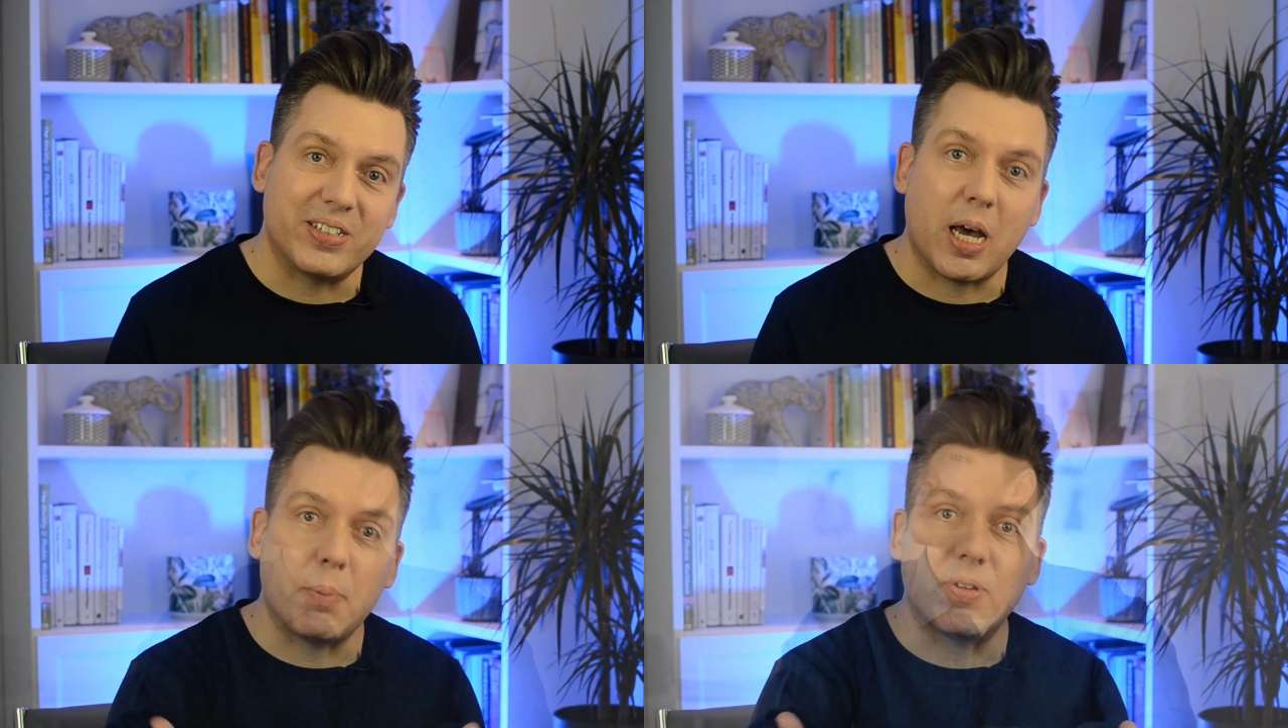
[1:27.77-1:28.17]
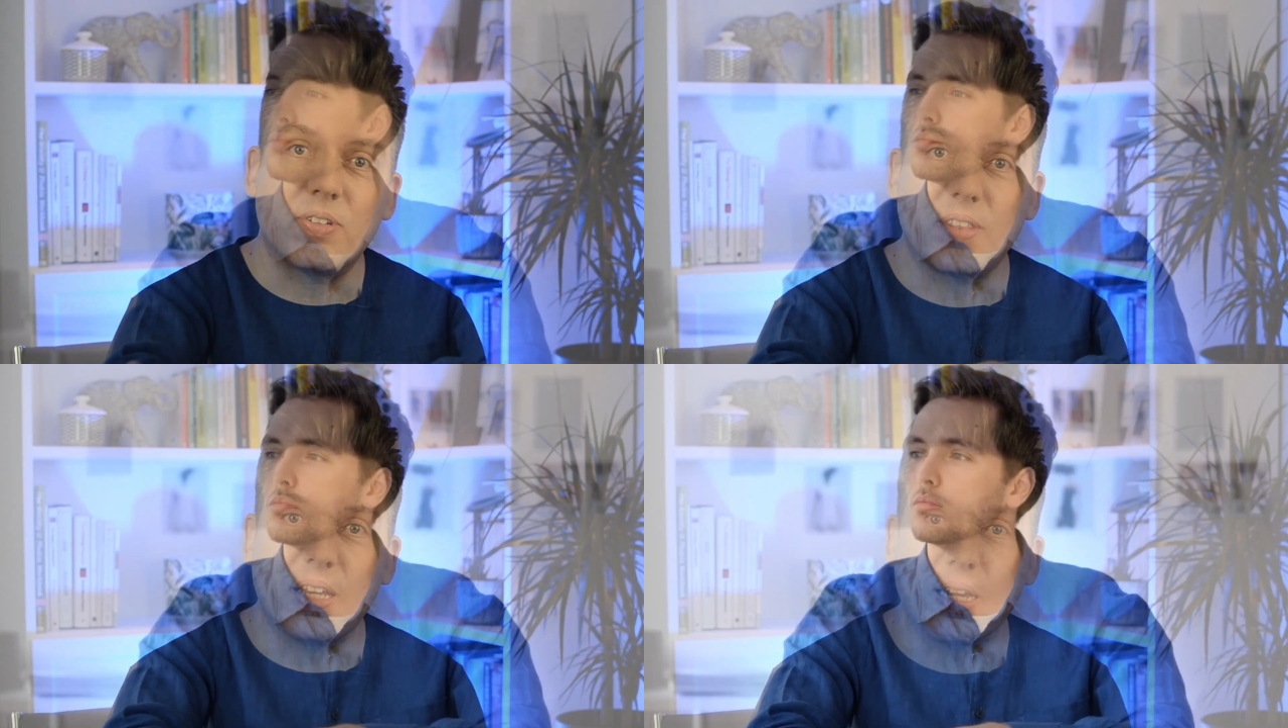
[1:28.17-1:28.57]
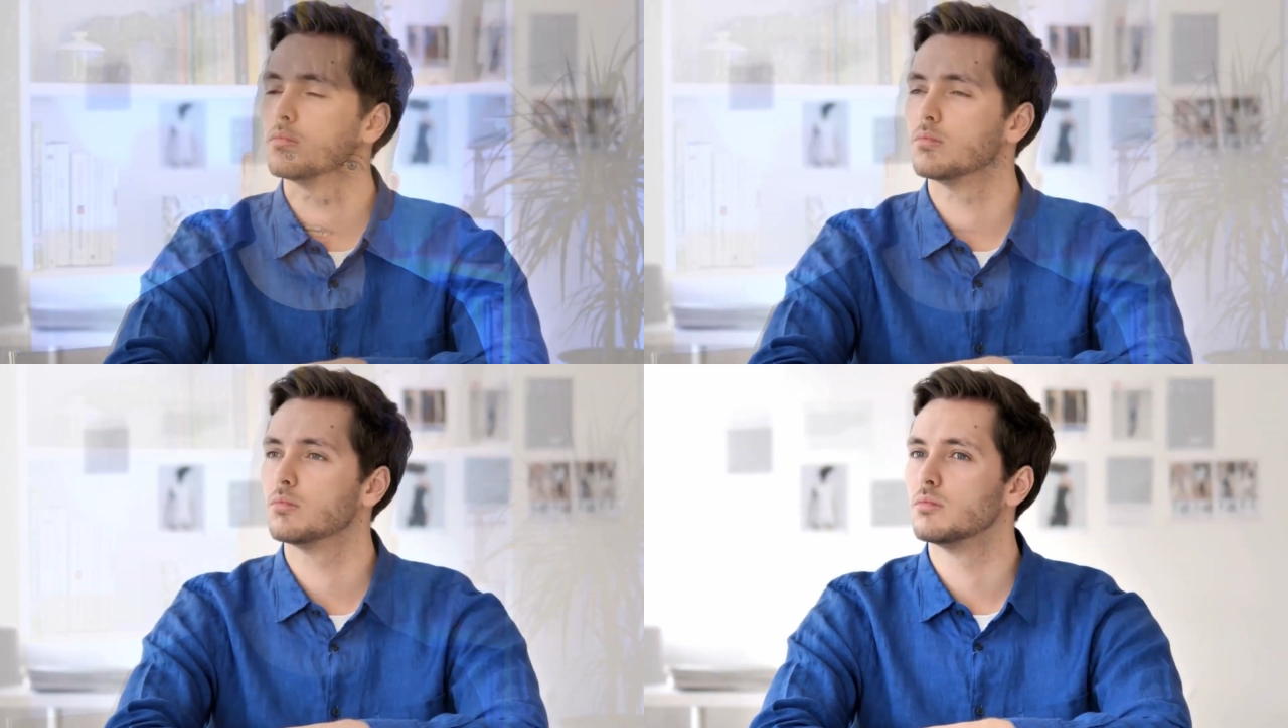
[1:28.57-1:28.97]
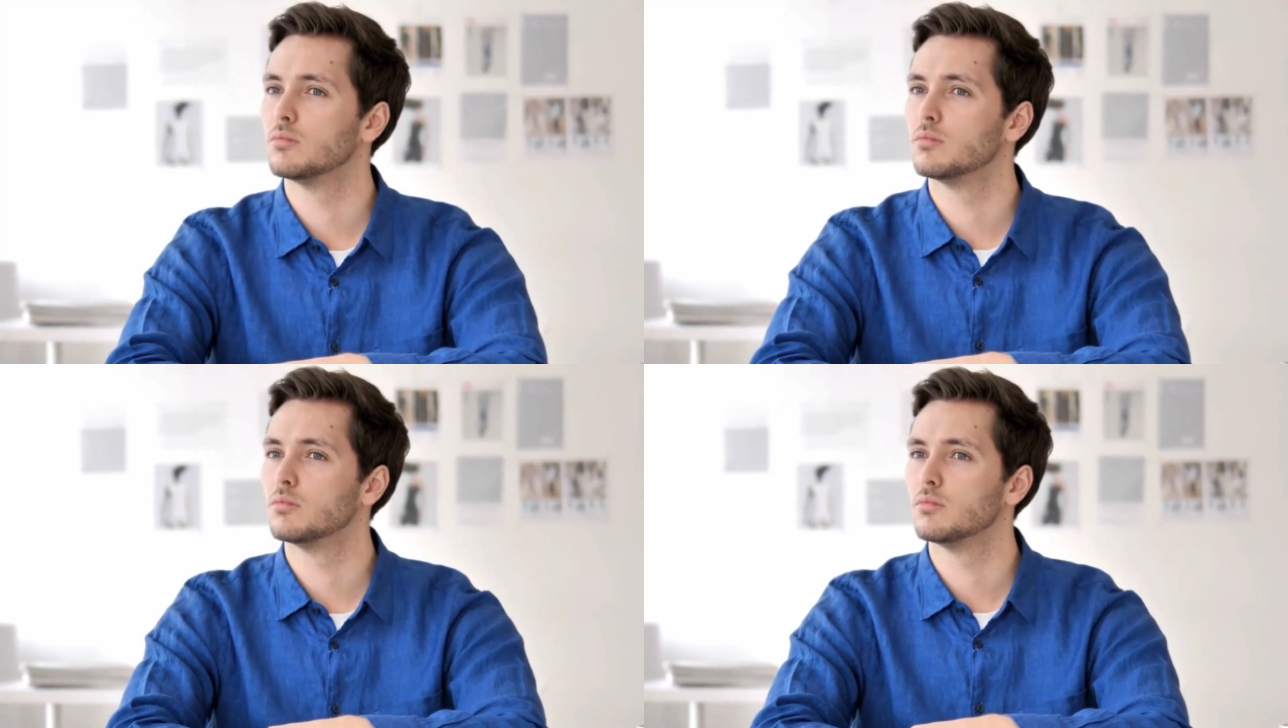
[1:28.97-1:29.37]
help us think about
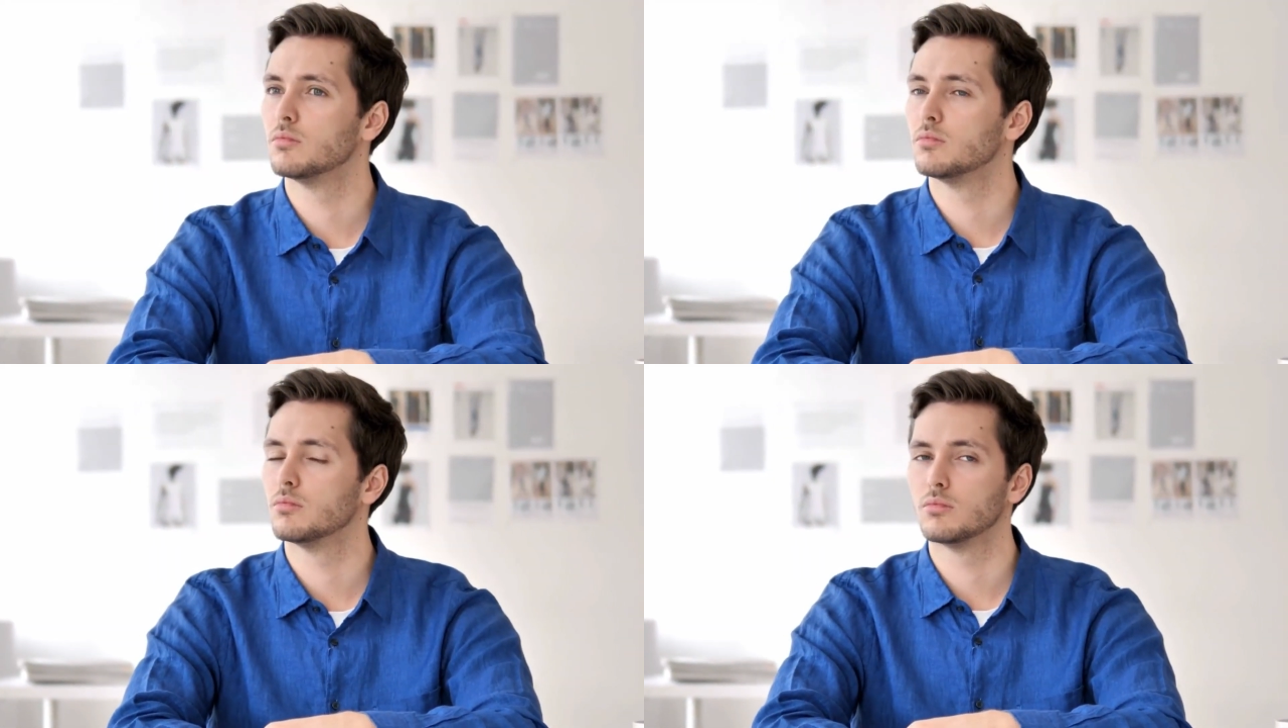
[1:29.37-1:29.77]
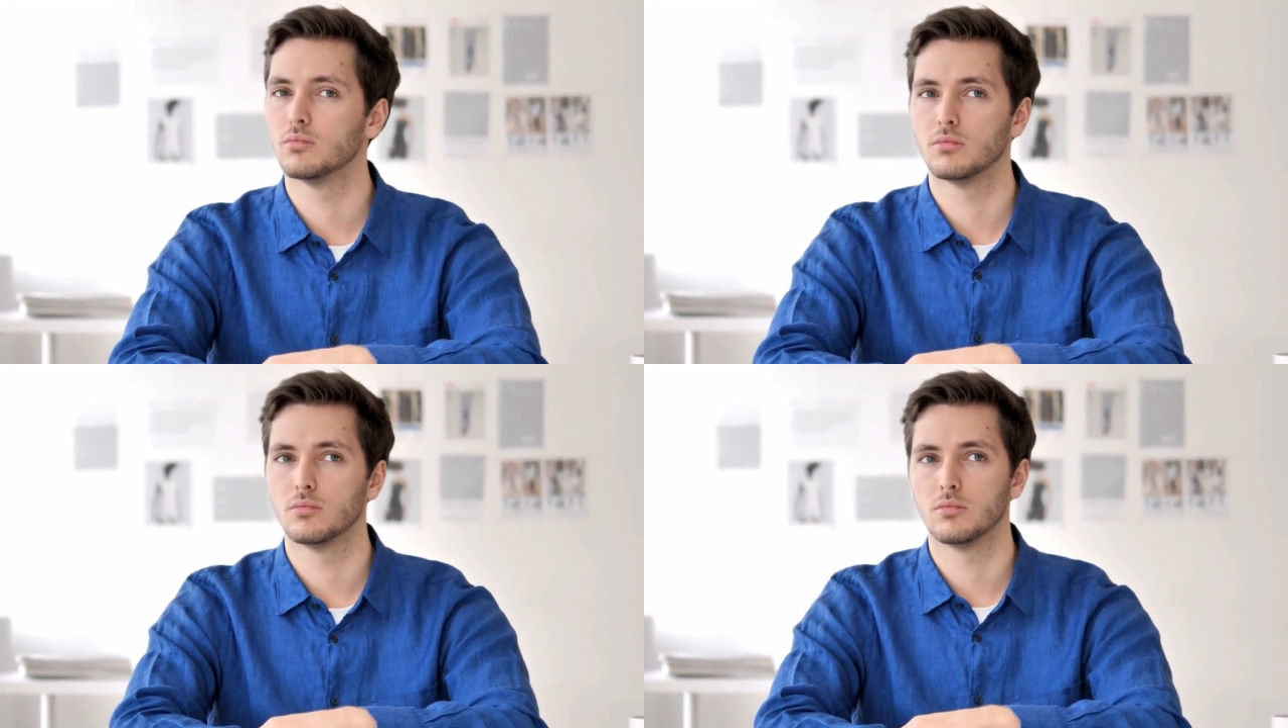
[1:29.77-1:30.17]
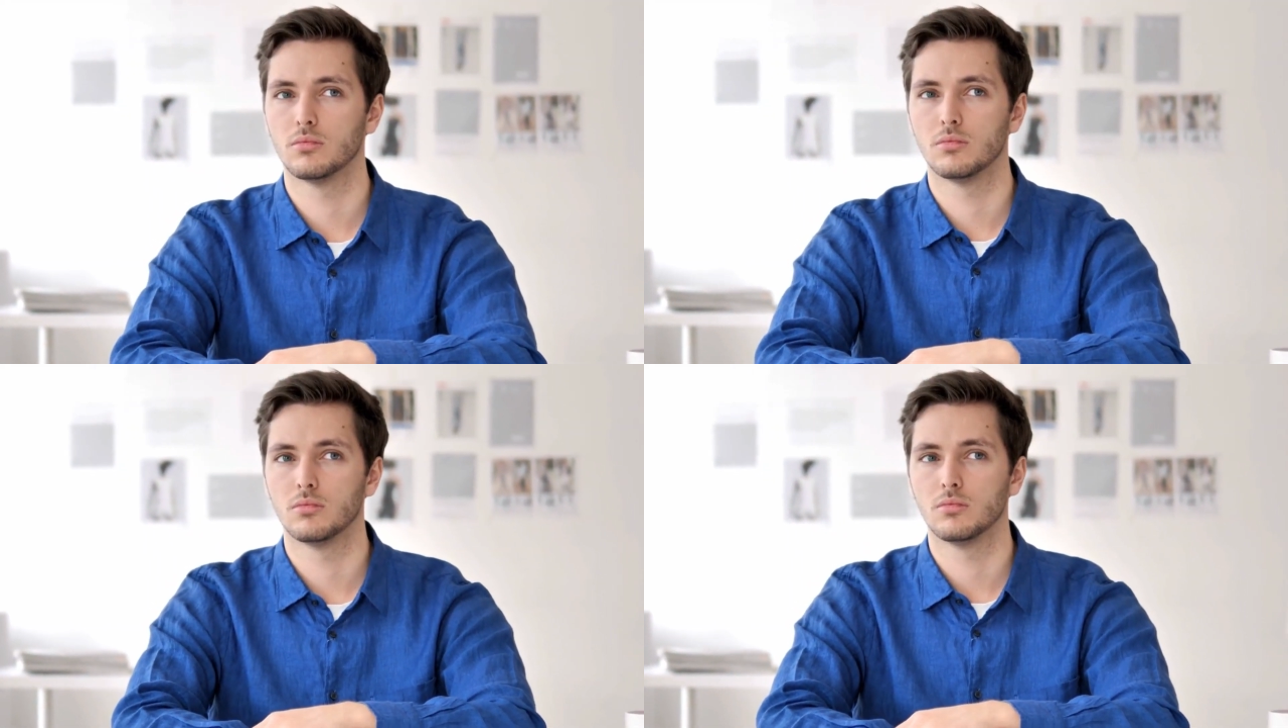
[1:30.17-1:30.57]
our future plans for life,